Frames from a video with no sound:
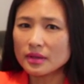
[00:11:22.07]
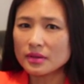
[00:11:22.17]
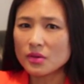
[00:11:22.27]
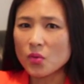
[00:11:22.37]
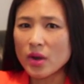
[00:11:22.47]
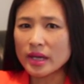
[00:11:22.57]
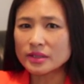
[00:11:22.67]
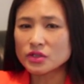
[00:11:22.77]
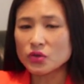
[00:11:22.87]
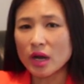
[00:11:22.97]

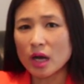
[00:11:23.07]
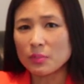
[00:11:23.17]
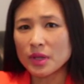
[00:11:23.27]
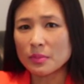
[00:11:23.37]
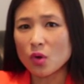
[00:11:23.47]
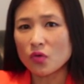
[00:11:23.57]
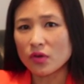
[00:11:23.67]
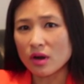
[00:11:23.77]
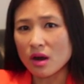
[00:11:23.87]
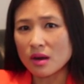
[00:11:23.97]
ways to help them
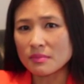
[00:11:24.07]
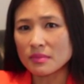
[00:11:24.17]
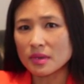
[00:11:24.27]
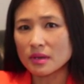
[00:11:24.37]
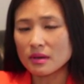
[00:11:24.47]
overcome